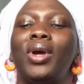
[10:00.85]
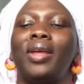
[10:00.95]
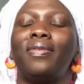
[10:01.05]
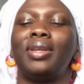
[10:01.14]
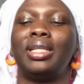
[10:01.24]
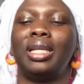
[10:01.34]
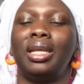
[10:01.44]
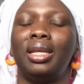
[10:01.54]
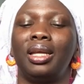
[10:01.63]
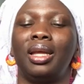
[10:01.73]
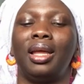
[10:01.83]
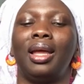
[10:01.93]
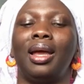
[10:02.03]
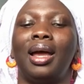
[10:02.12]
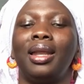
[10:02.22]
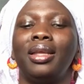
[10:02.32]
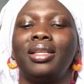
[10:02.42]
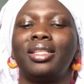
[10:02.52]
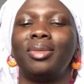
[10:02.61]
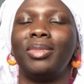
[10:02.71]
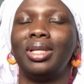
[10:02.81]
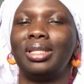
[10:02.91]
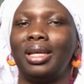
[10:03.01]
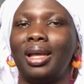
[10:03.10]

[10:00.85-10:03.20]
every day. And it's amazing,